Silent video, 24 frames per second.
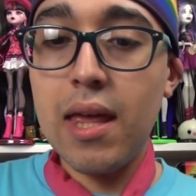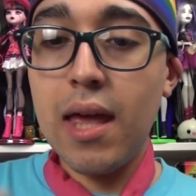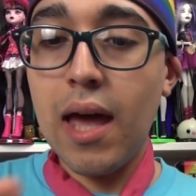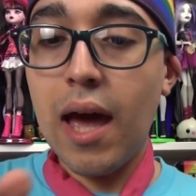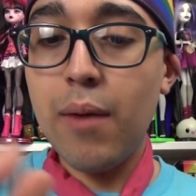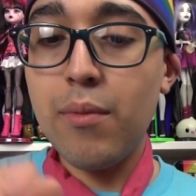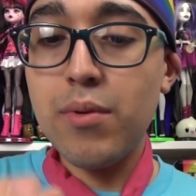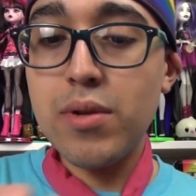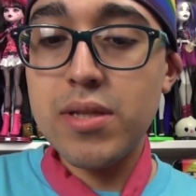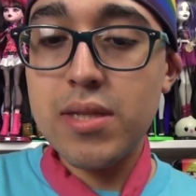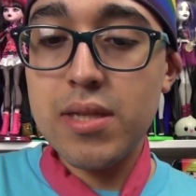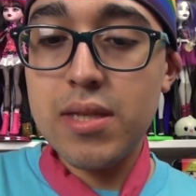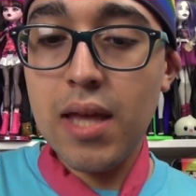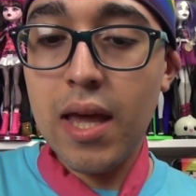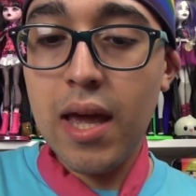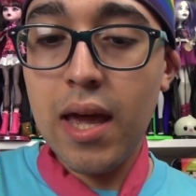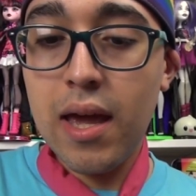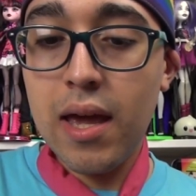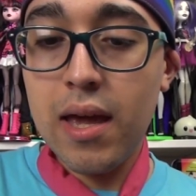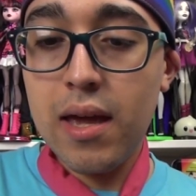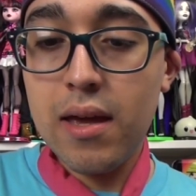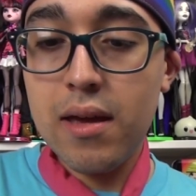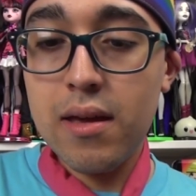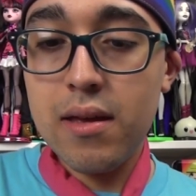I would
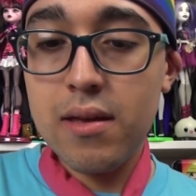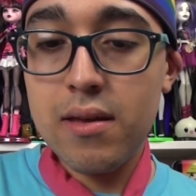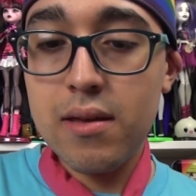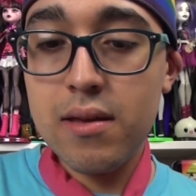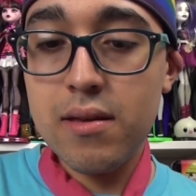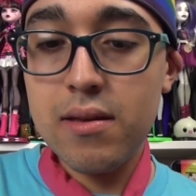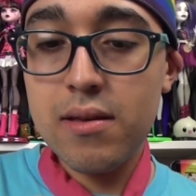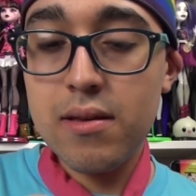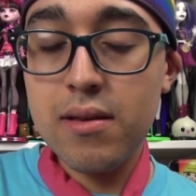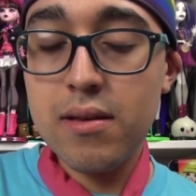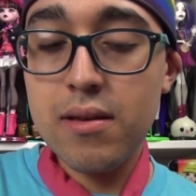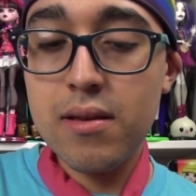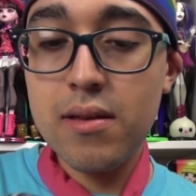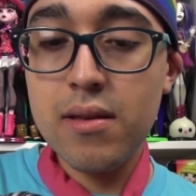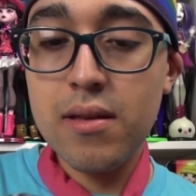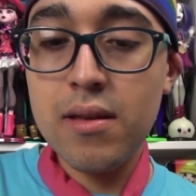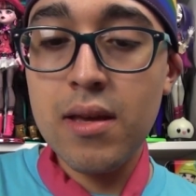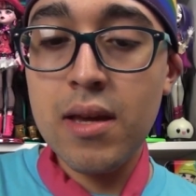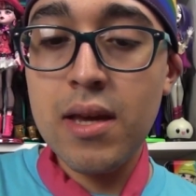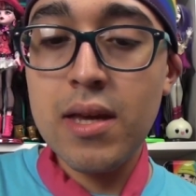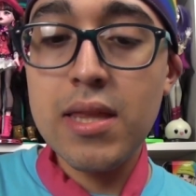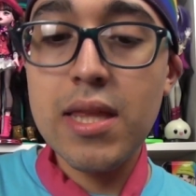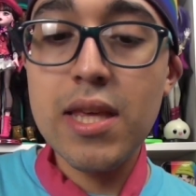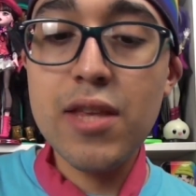say.
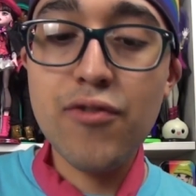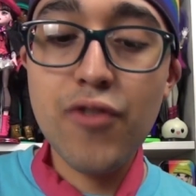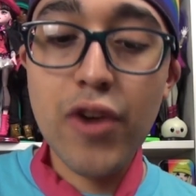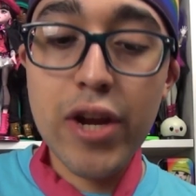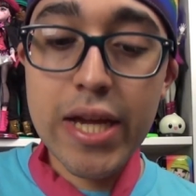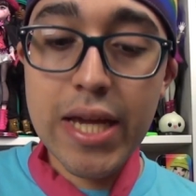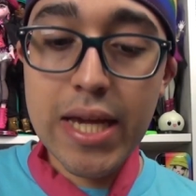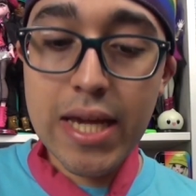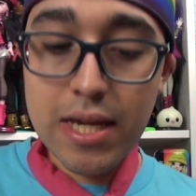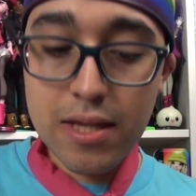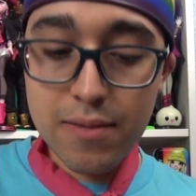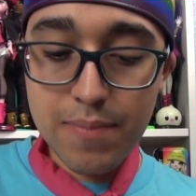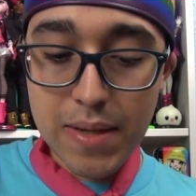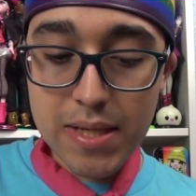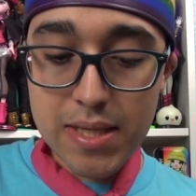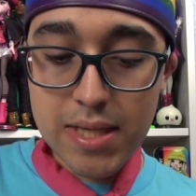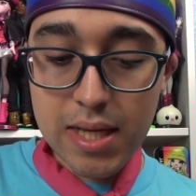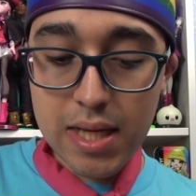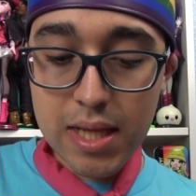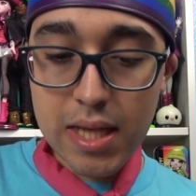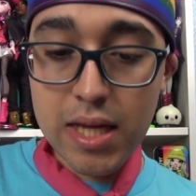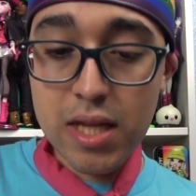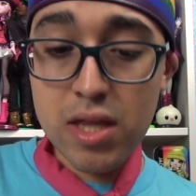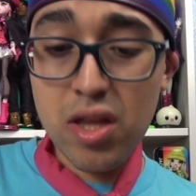This Frankie is
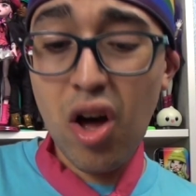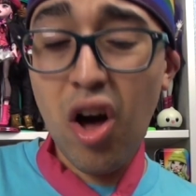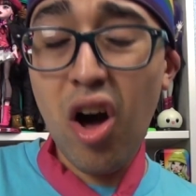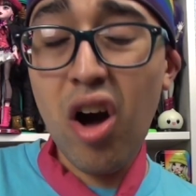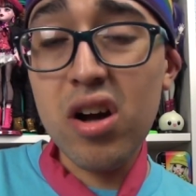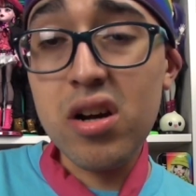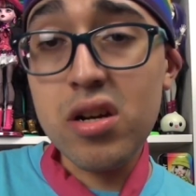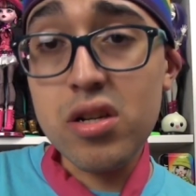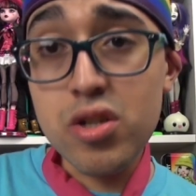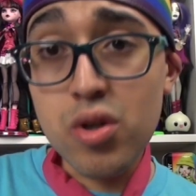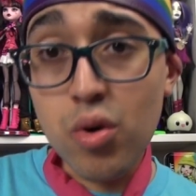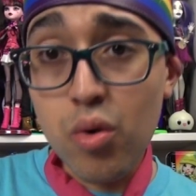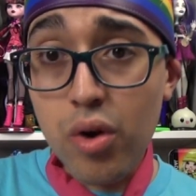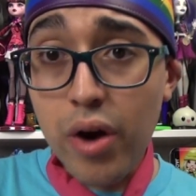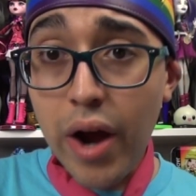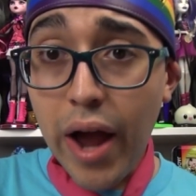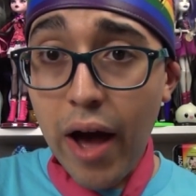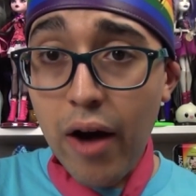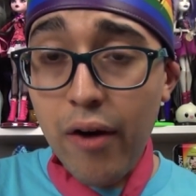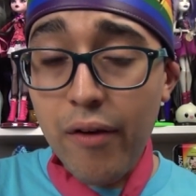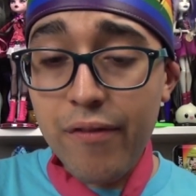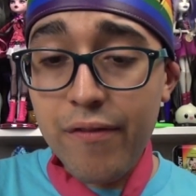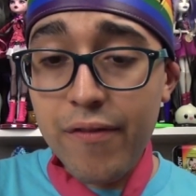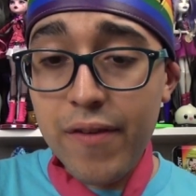basically in the Haute Couture
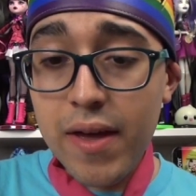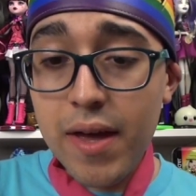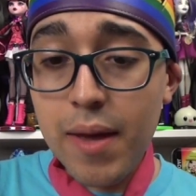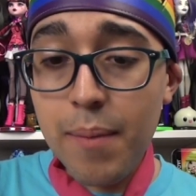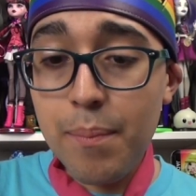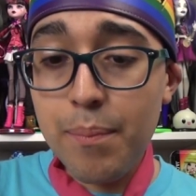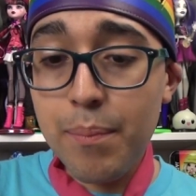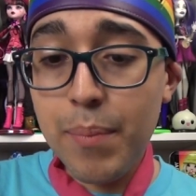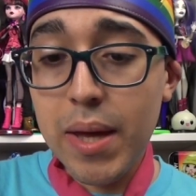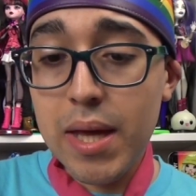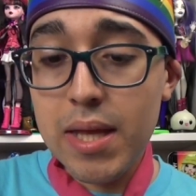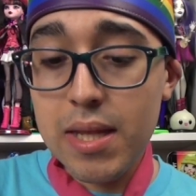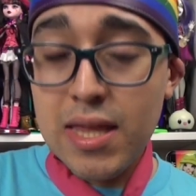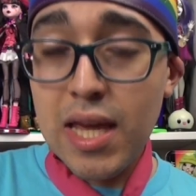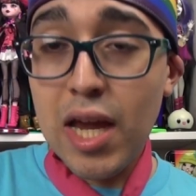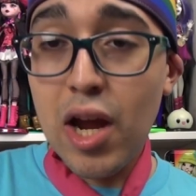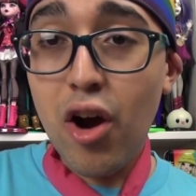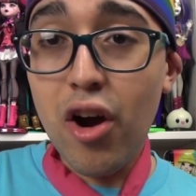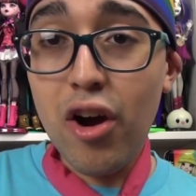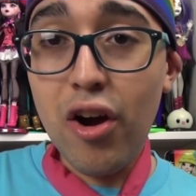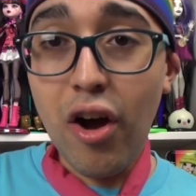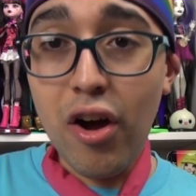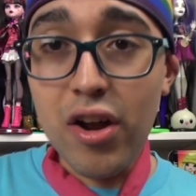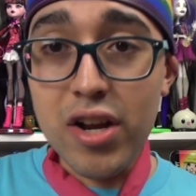outfit, but they
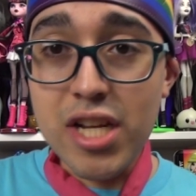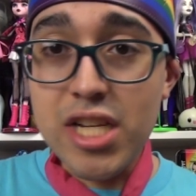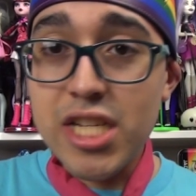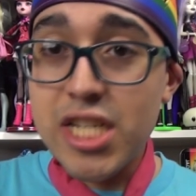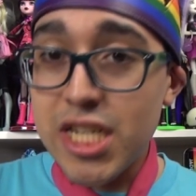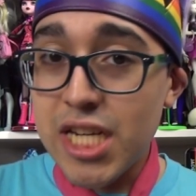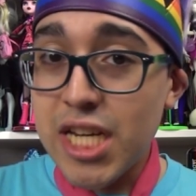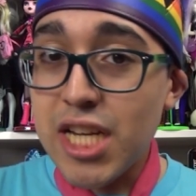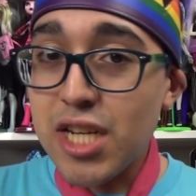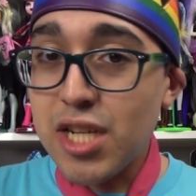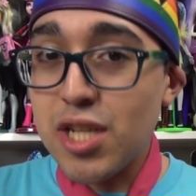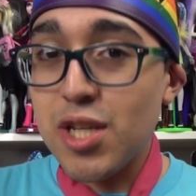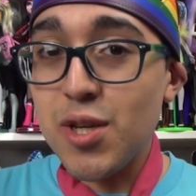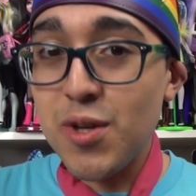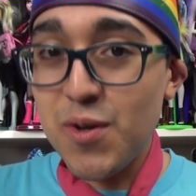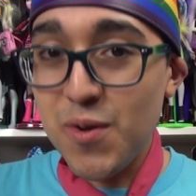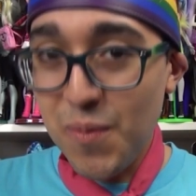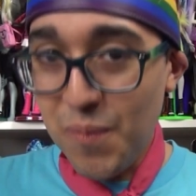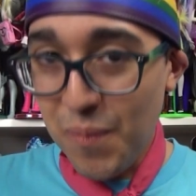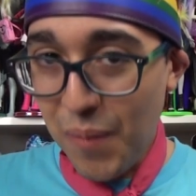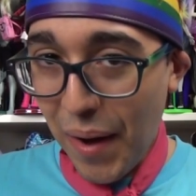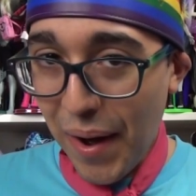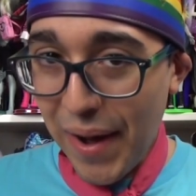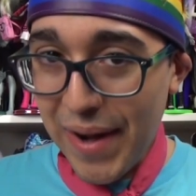are on a
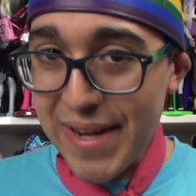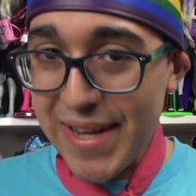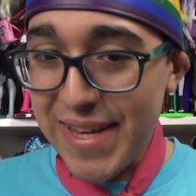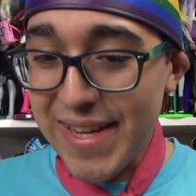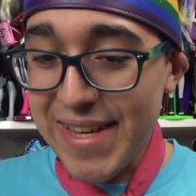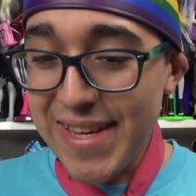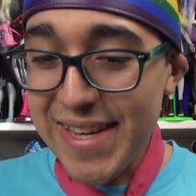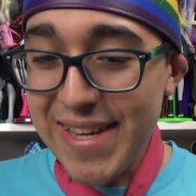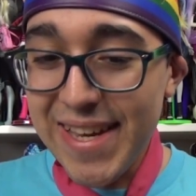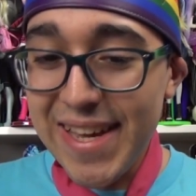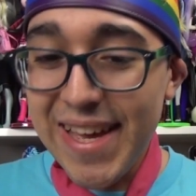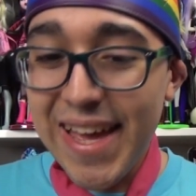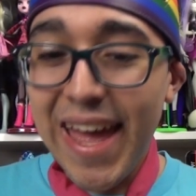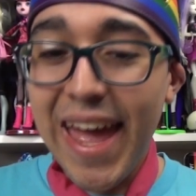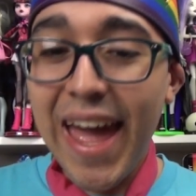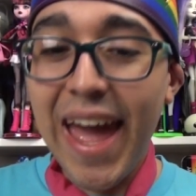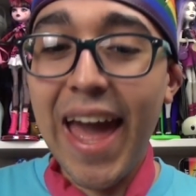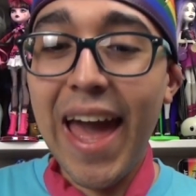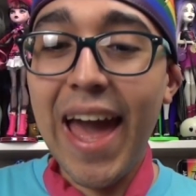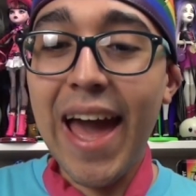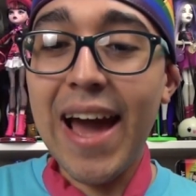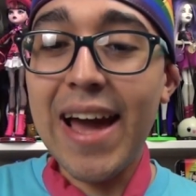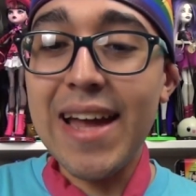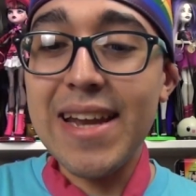G2 body,
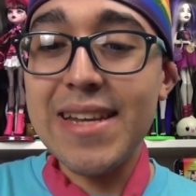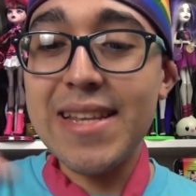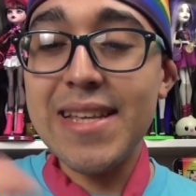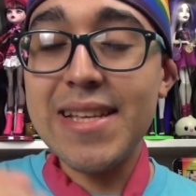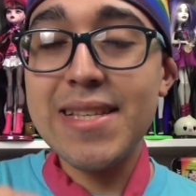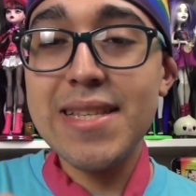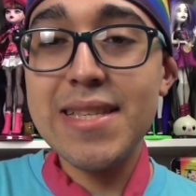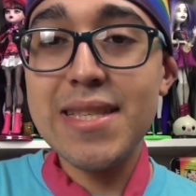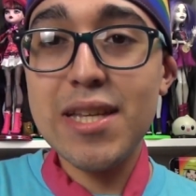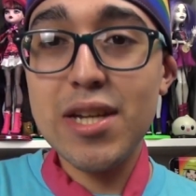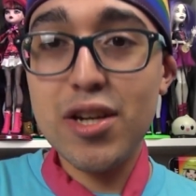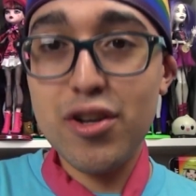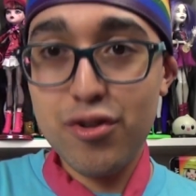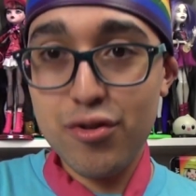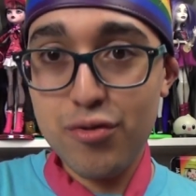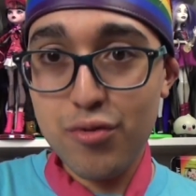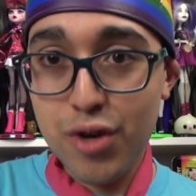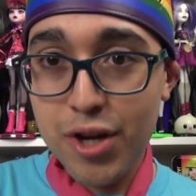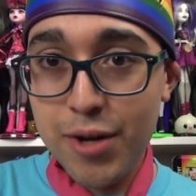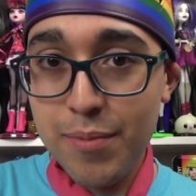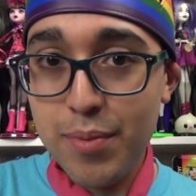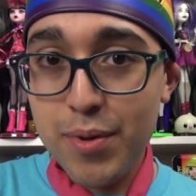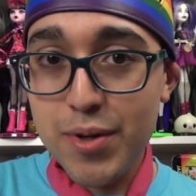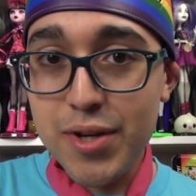and this is the
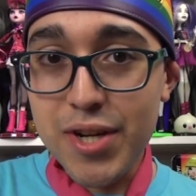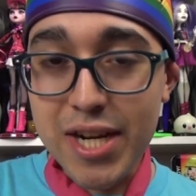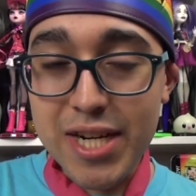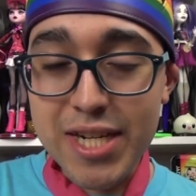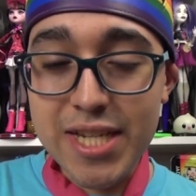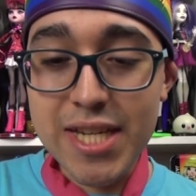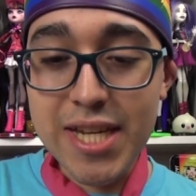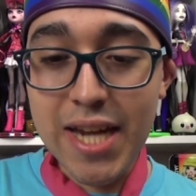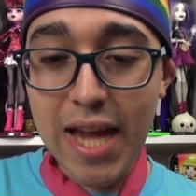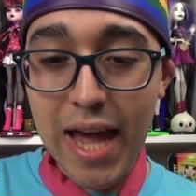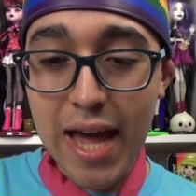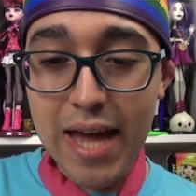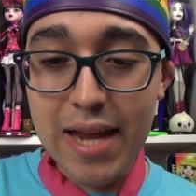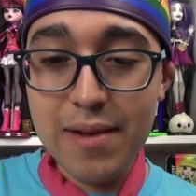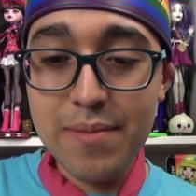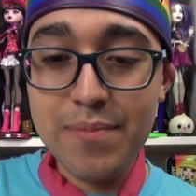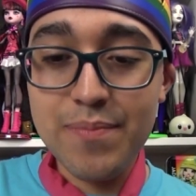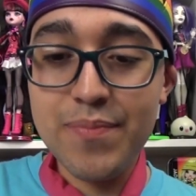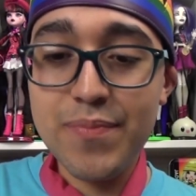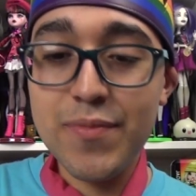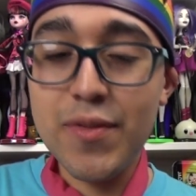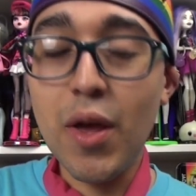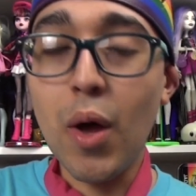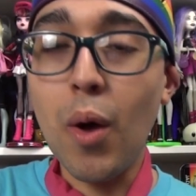reproduction head.
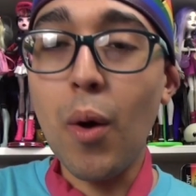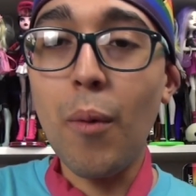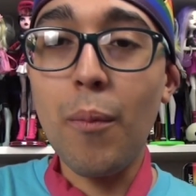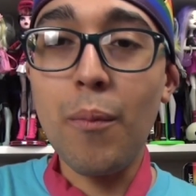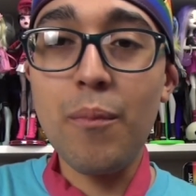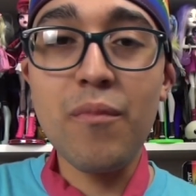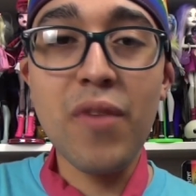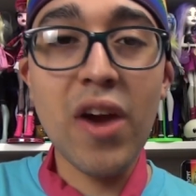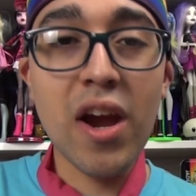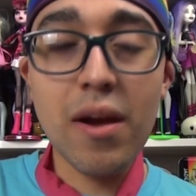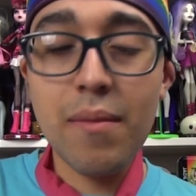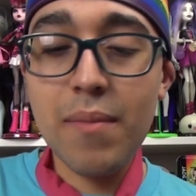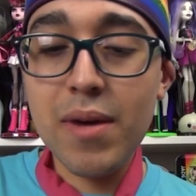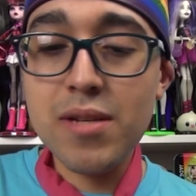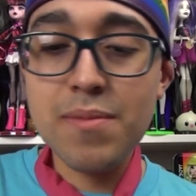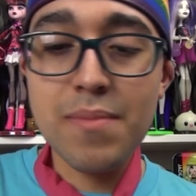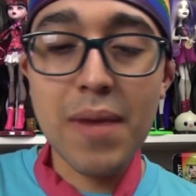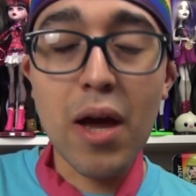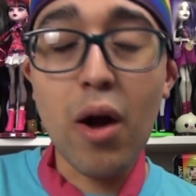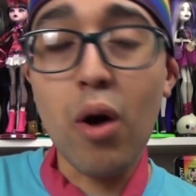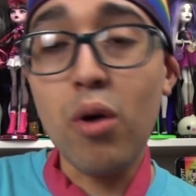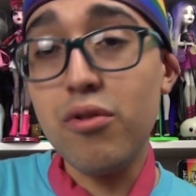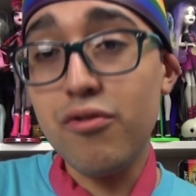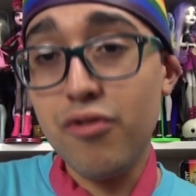So very much
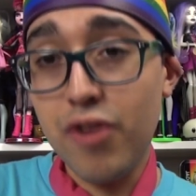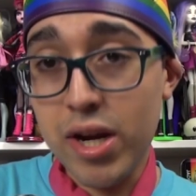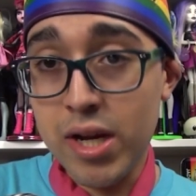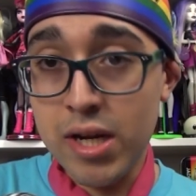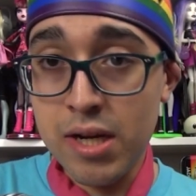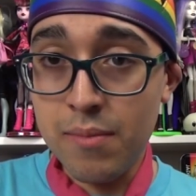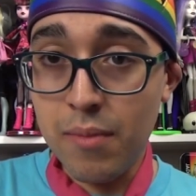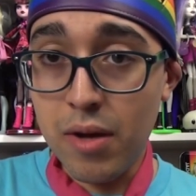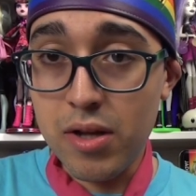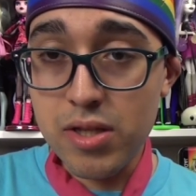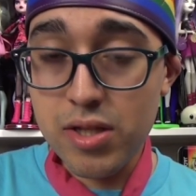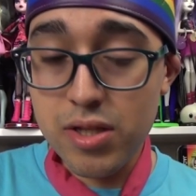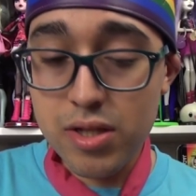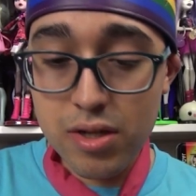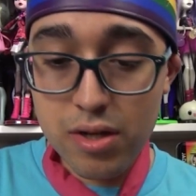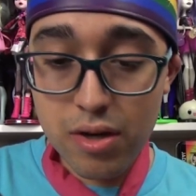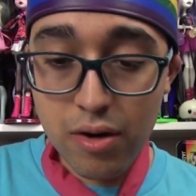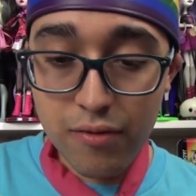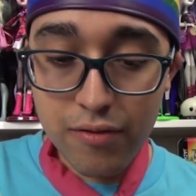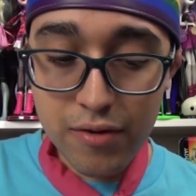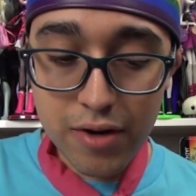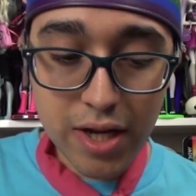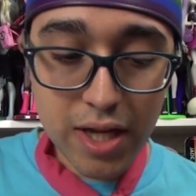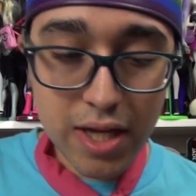my own Franken monster
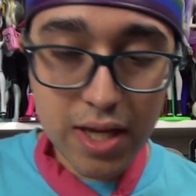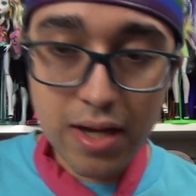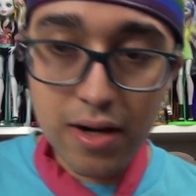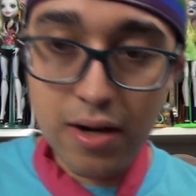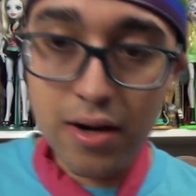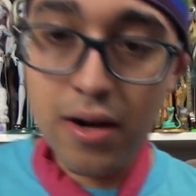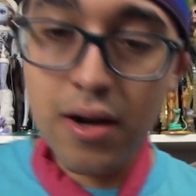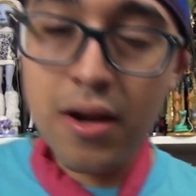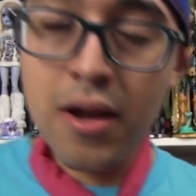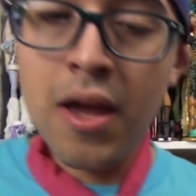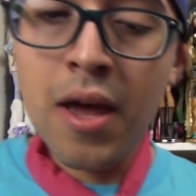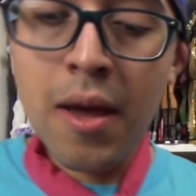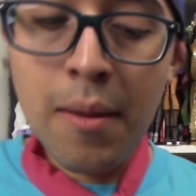over here,